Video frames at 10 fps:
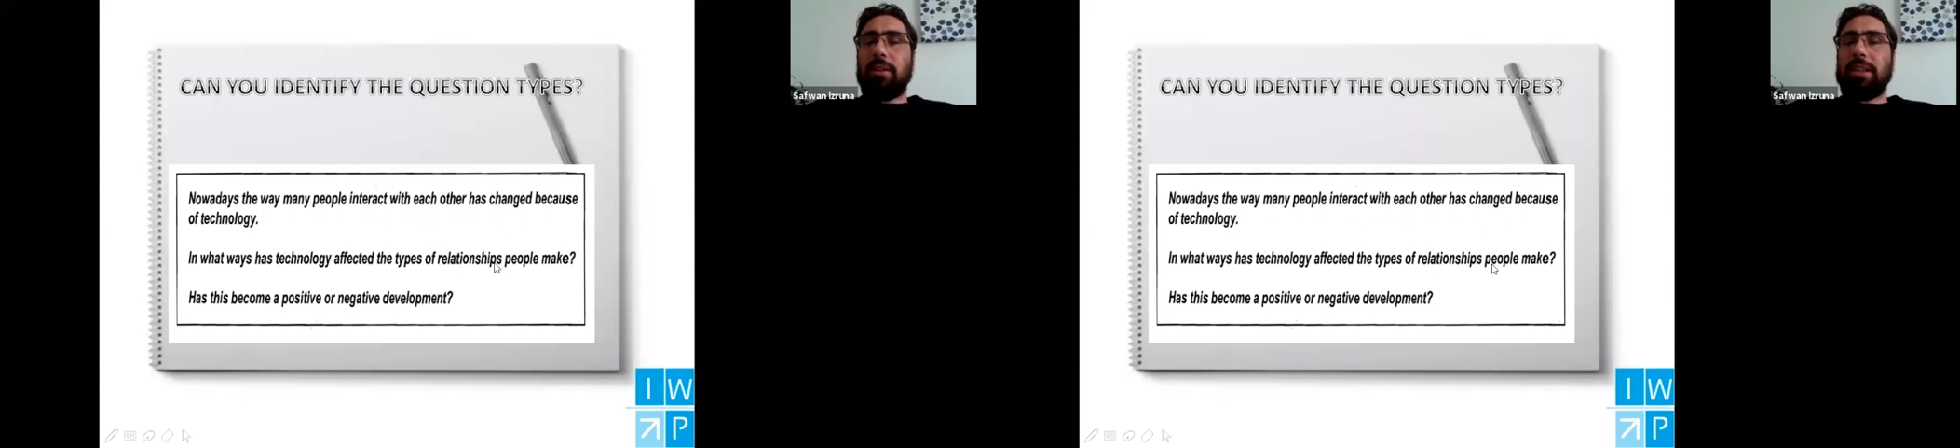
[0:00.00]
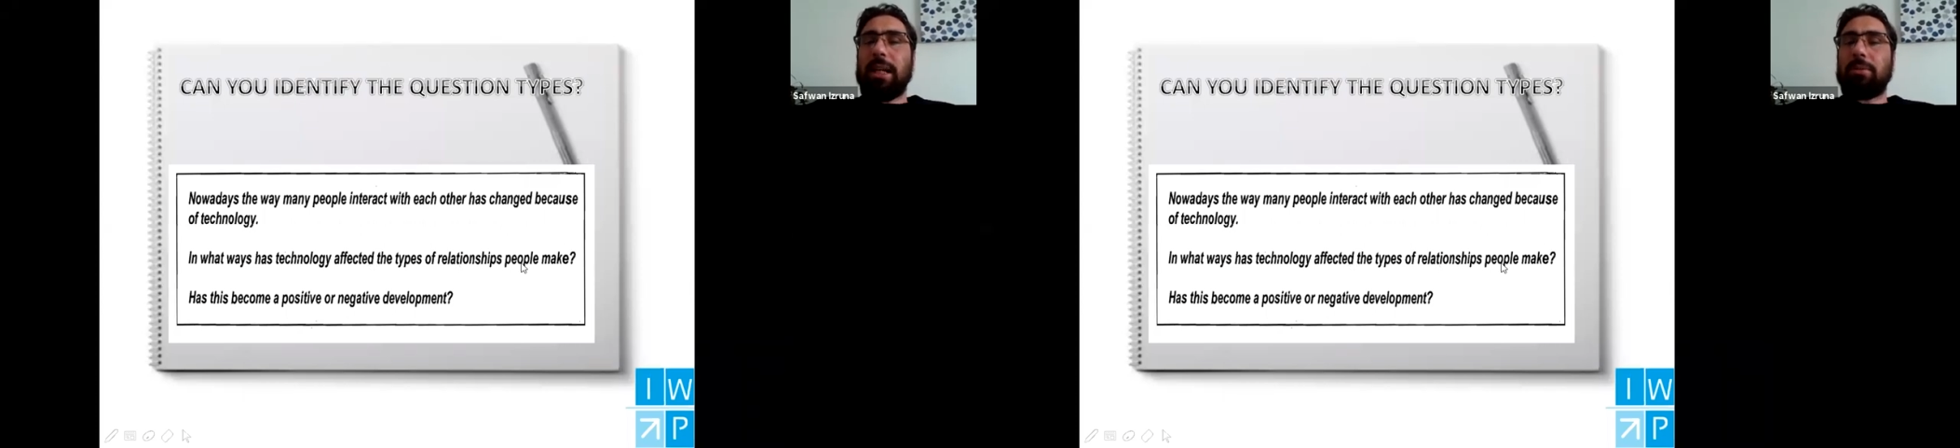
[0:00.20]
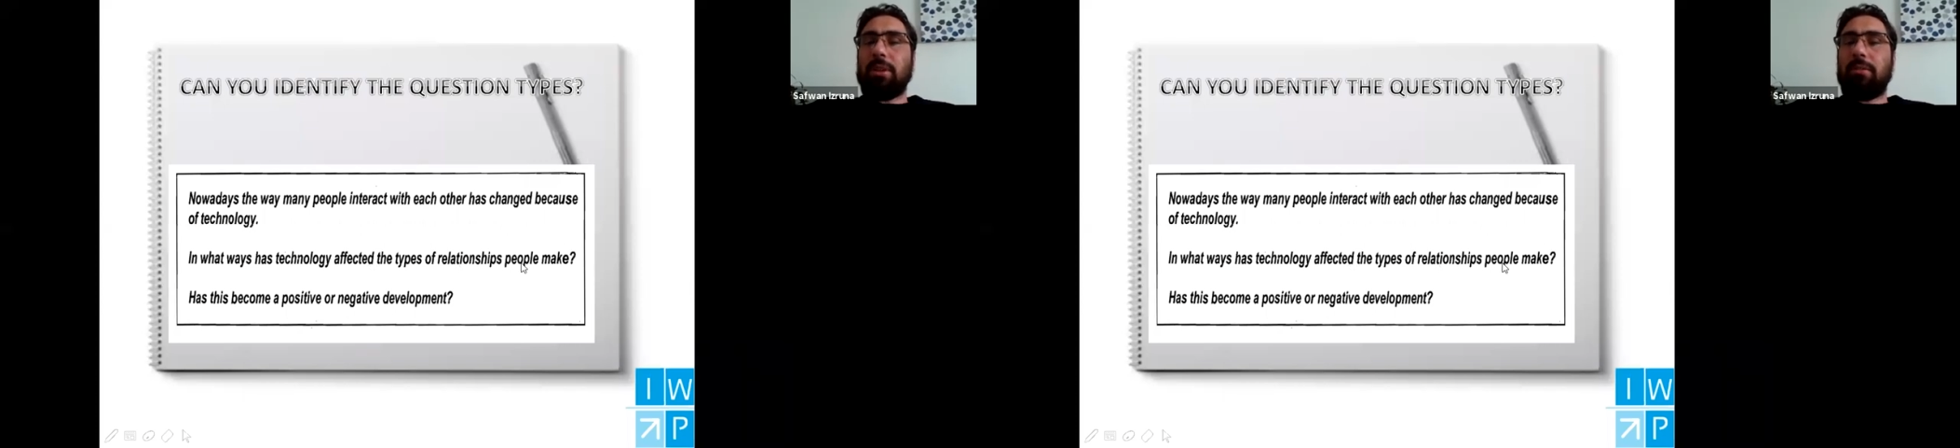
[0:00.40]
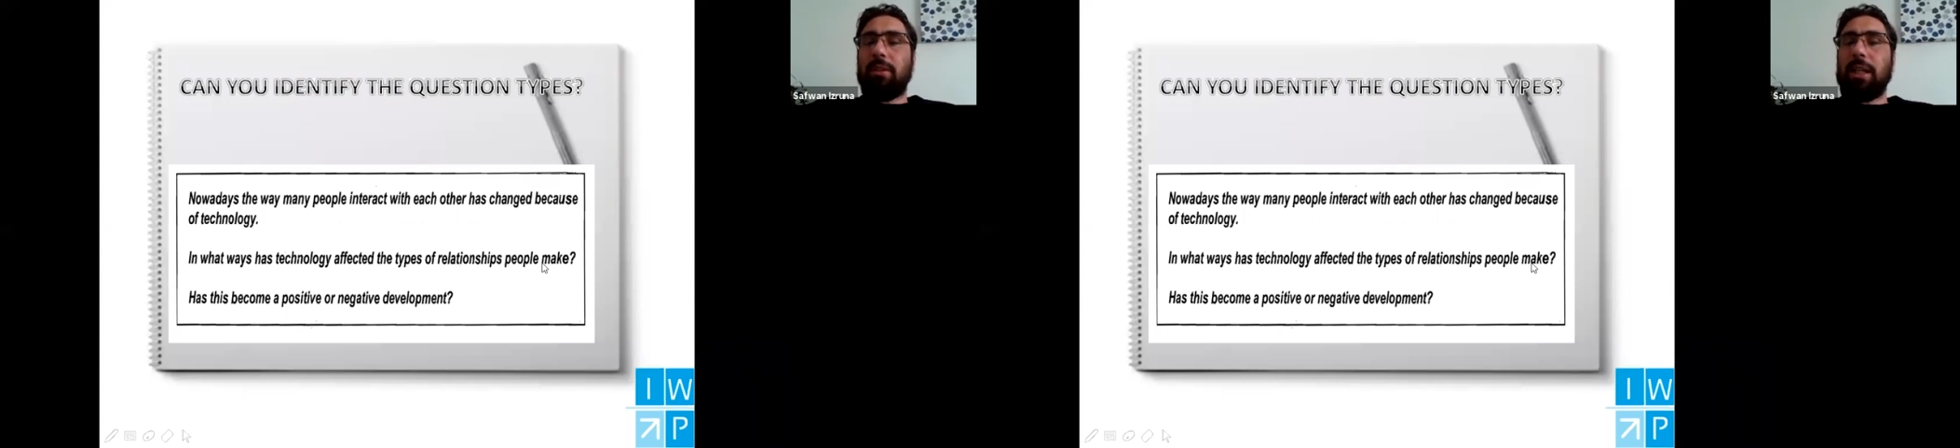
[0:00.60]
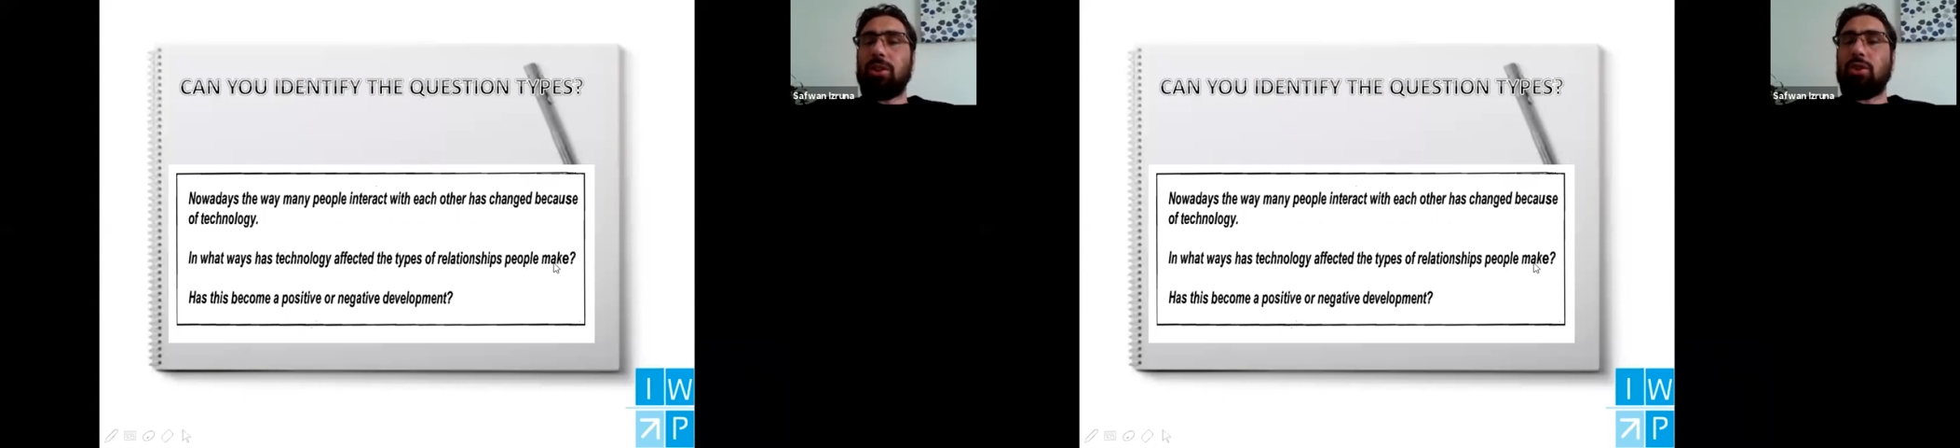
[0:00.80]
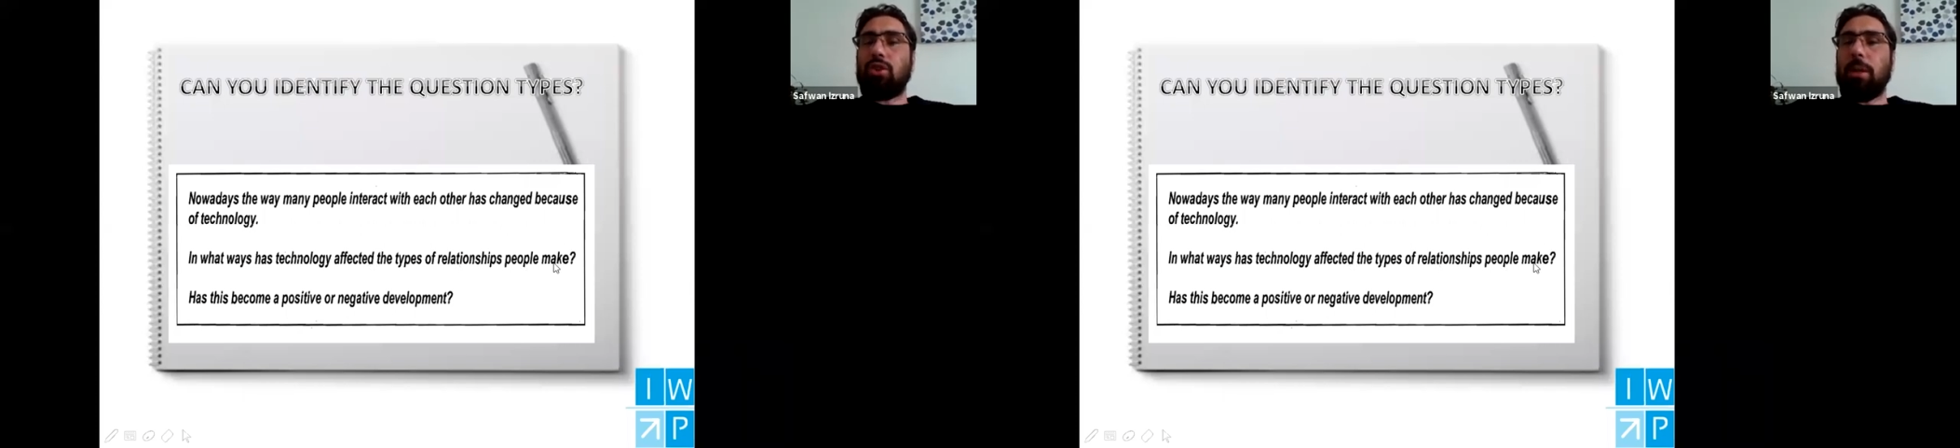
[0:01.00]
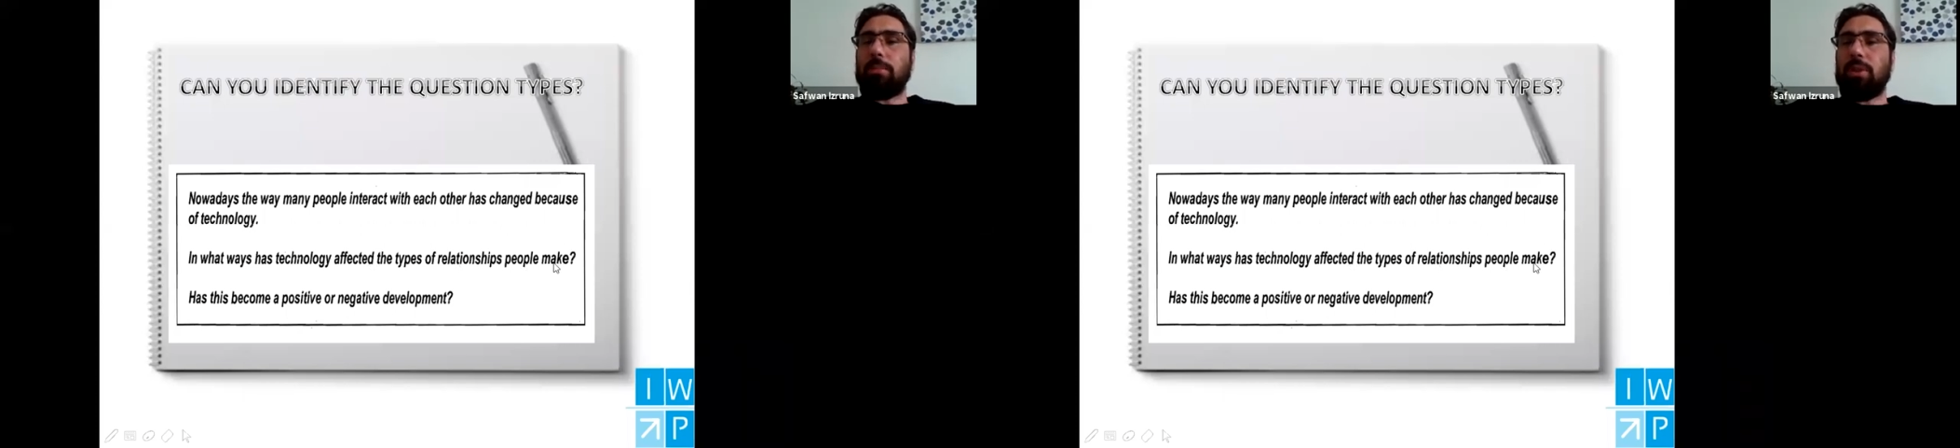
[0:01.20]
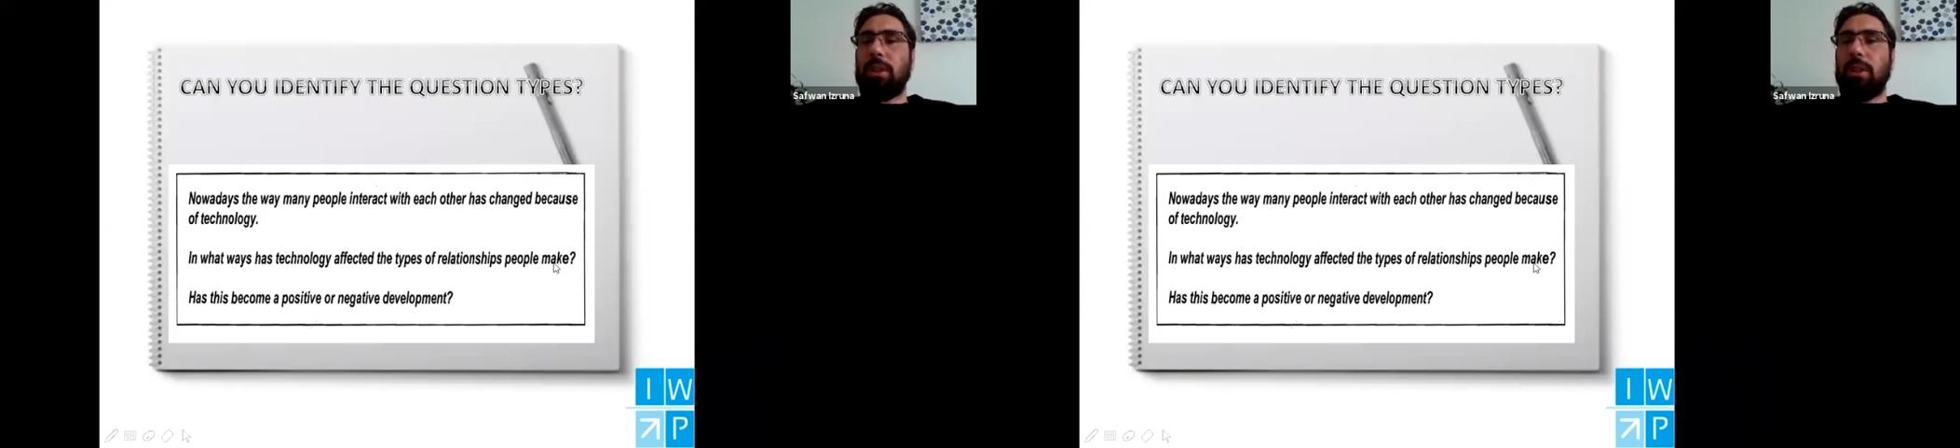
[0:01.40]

types of relationships?